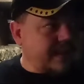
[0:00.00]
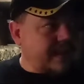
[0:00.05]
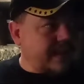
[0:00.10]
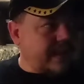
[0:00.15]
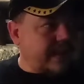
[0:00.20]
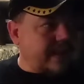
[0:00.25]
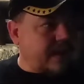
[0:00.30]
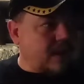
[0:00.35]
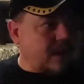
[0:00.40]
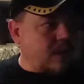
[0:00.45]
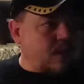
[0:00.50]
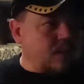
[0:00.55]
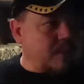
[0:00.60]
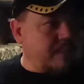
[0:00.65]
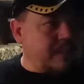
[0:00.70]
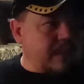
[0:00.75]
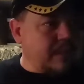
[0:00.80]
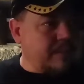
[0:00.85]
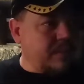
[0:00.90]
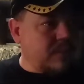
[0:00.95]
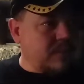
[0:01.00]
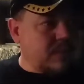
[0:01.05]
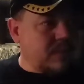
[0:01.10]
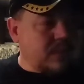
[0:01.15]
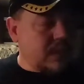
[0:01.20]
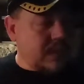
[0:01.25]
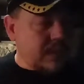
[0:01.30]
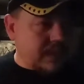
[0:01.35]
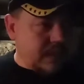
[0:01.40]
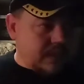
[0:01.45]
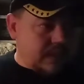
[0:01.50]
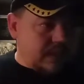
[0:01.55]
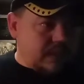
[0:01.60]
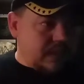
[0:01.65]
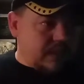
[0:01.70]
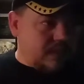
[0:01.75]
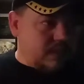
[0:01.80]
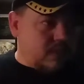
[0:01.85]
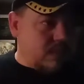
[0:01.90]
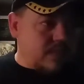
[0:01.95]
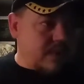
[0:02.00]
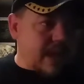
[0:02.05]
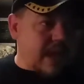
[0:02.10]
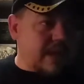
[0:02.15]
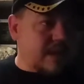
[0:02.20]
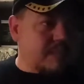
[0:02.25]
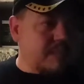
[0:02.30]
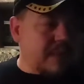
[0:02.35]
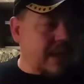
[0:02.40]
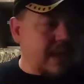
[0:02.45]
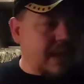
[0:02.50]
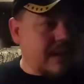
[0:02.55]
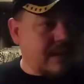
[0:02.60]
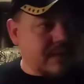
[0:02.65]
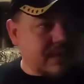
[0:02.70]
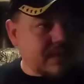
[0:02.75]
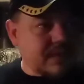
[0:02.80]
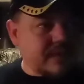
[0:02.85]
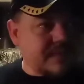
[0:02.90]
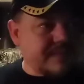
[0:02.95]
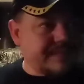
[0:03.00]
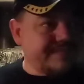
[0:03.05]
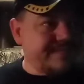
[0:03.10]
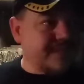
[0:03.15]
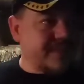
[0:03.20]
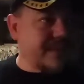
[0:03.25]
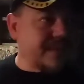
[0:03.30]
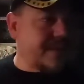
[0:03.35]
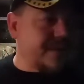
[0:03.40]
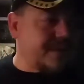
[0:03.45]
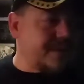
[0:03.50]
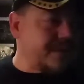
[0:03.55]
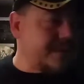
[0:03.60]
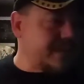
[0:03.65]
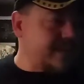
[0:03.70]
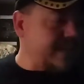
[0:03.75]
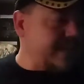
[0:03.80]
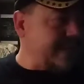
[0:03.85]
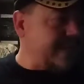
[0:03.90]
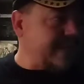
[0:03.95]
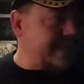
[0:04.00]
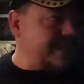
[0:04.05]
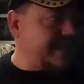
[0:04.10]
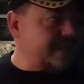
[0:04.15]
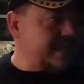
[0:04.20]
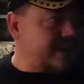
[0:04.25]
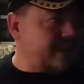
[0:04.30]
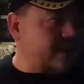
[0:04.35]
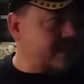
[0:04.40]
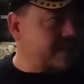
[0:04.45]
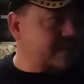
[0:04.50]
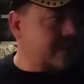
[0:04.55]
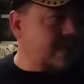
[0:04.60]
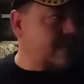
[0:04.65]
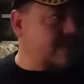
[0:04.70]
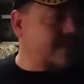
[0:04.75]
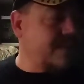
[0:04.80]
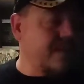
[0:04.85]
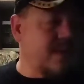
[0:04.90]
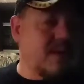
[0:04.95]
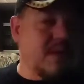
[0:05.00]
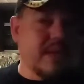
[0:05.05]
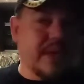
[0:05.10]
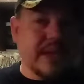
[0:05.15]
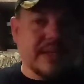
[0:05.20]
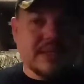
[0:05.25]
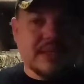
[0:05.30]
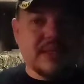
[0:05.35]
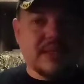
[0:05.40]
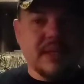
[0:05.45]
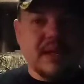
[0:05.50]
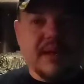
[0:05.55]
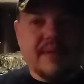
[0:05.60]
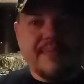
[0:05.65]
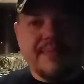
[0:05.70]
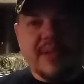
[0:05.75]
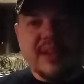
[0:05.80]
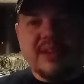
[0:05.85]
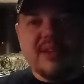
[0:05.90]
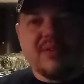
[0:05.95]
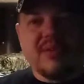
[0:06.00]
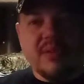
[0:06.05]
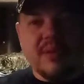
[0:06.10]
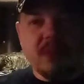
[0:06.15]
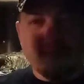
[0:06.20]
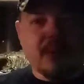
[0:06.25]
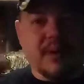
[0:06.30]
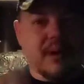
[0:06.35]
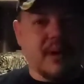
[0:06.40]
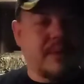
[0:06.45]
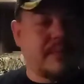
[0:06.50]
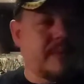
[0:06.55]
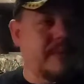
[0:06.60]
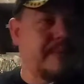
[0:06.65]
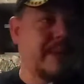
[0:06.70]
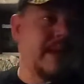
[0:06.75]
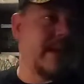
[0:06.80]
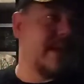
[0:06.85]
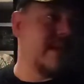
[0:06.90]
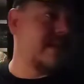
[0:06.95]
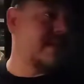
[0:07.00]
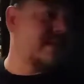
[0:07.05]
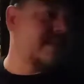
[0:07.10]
And I hope people won't knock me, or I'm done with all that stuff, that YouTube drama, man.